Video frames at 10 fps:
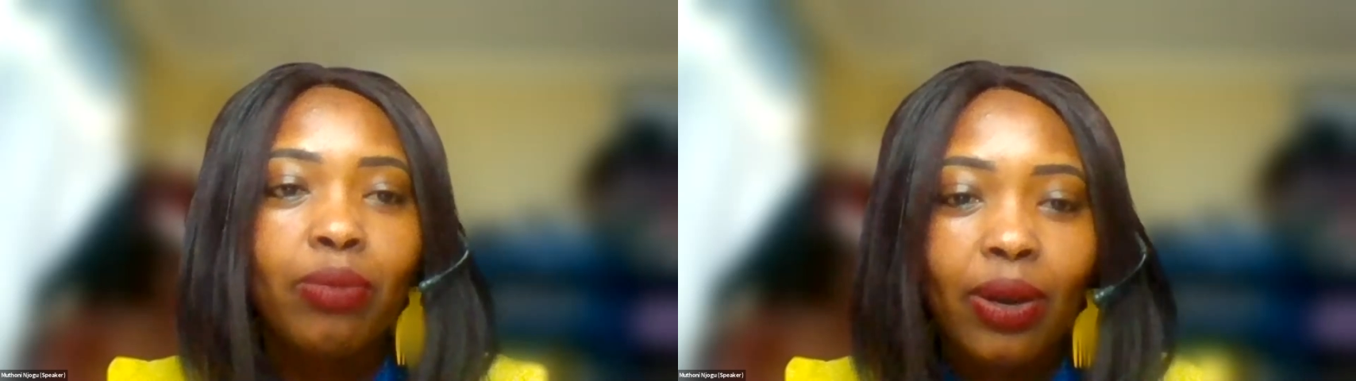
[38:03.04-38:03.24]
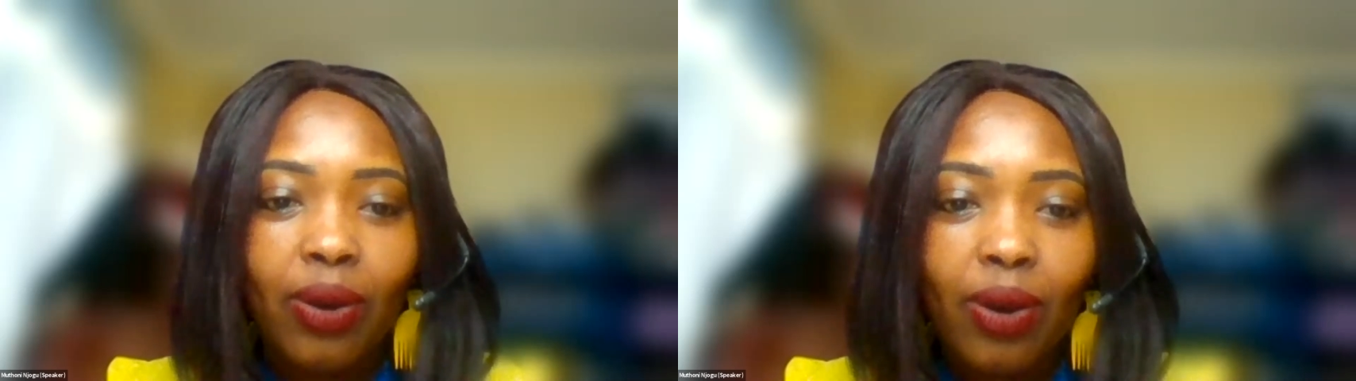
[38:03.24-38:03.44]

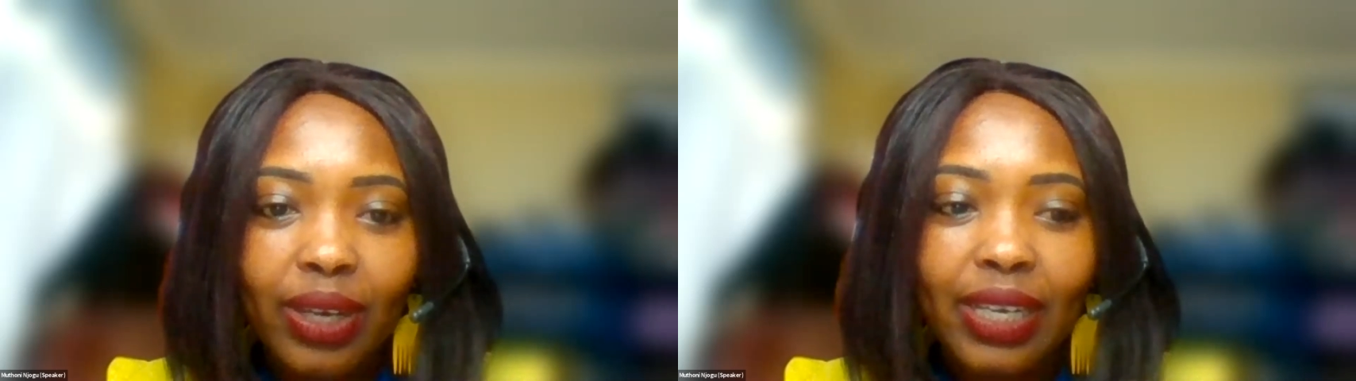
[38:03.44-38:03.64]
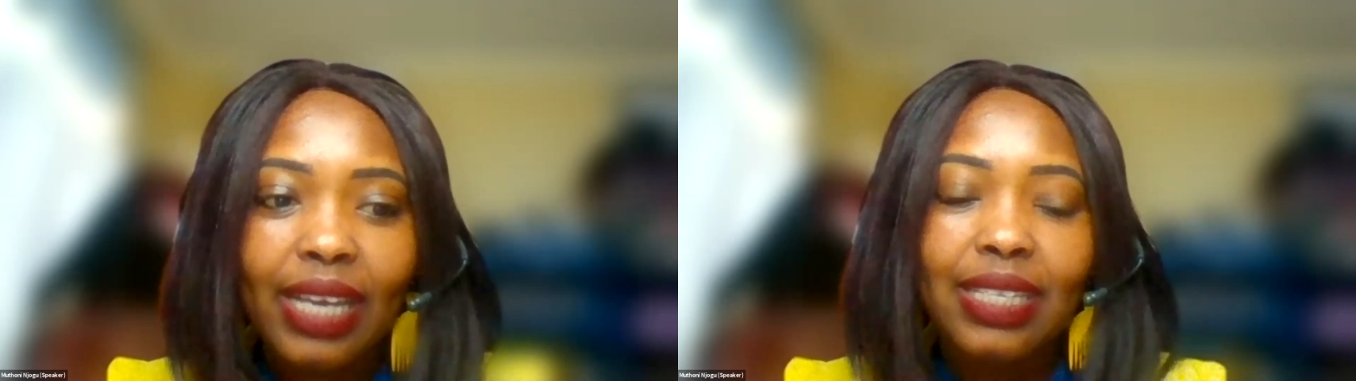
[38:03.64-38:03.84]

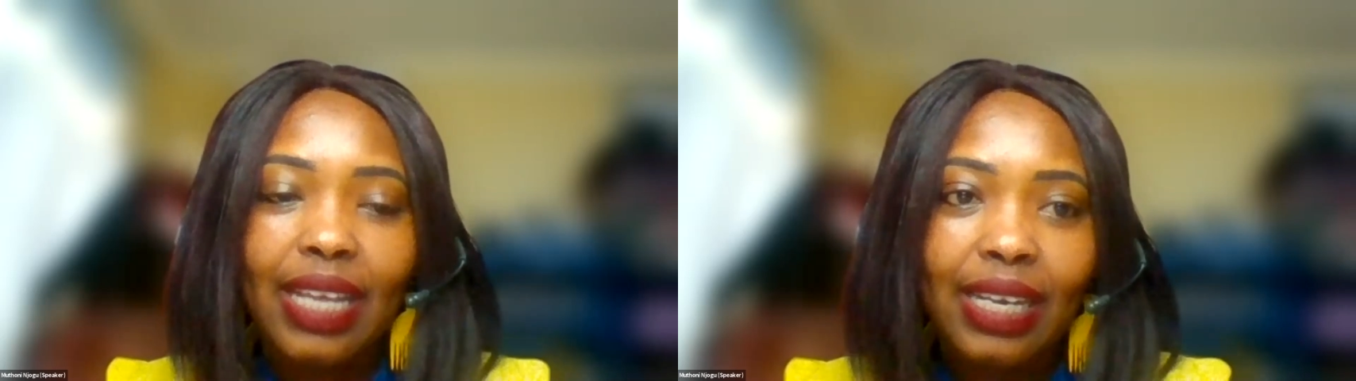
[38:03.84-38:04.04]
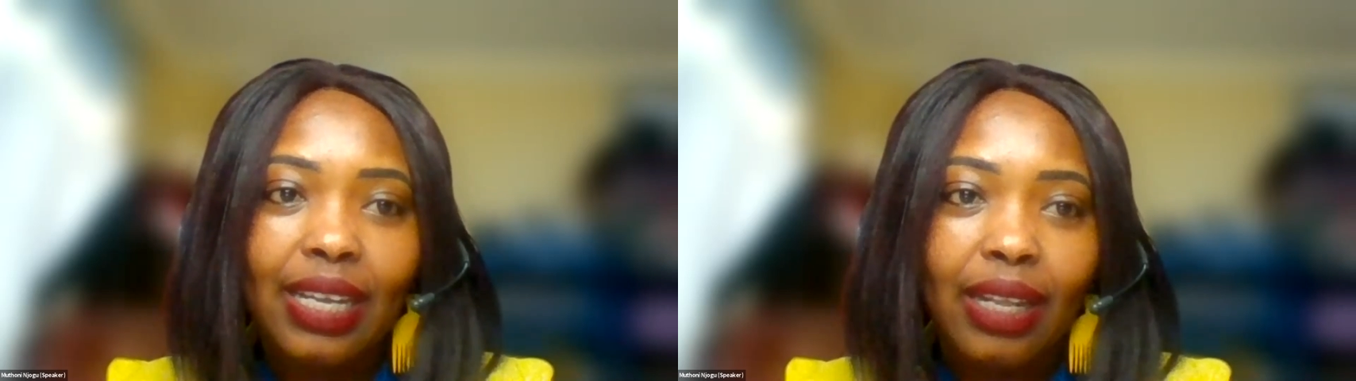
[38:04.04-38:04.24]
recognized
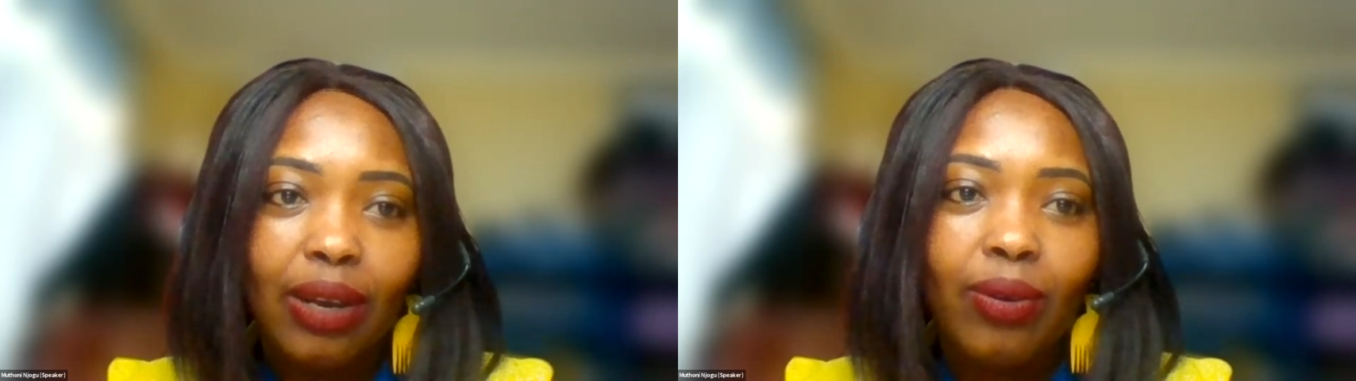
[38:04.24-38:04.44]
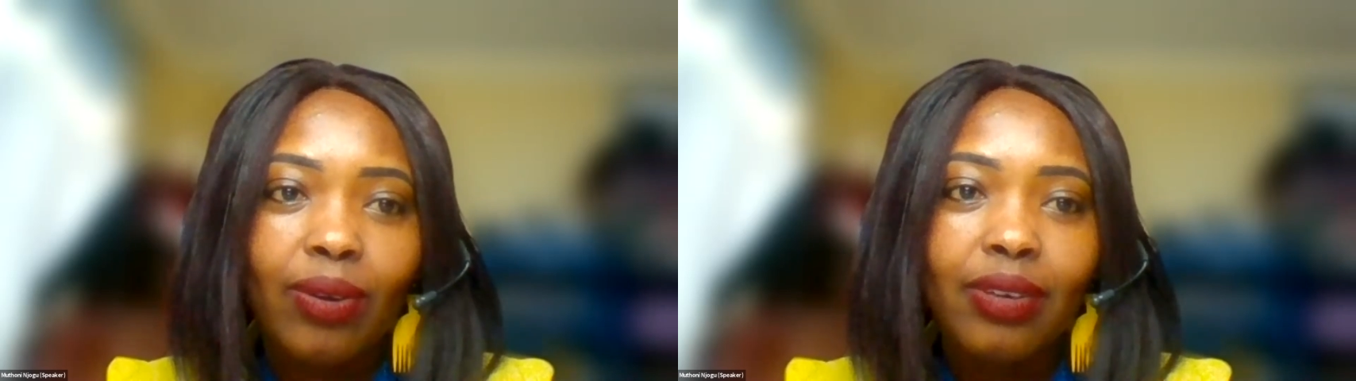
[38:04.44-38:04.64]
under the
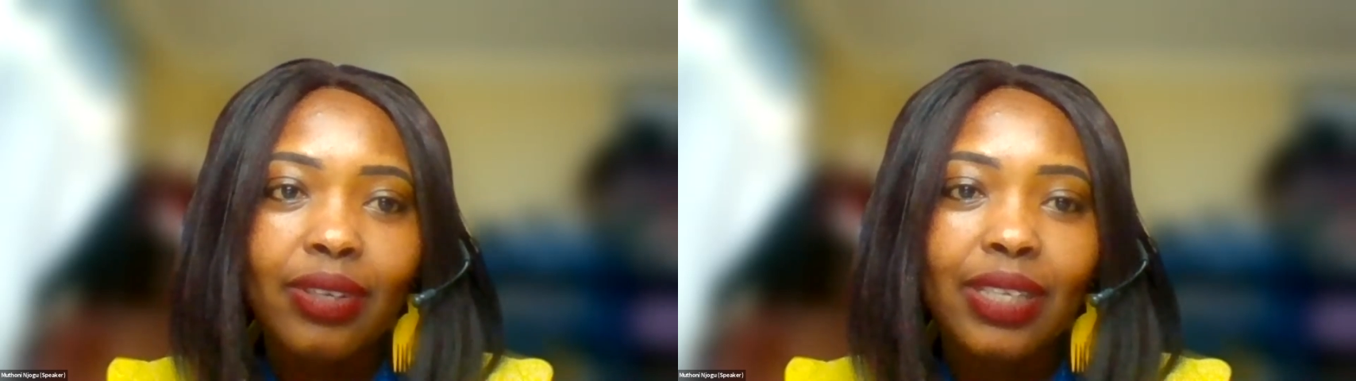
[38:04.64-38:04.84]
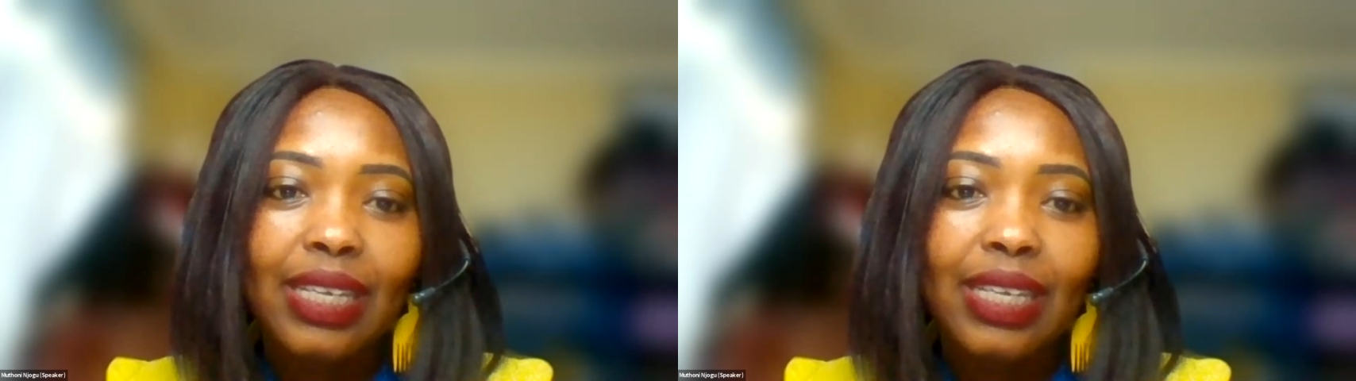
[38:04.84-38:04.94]
law,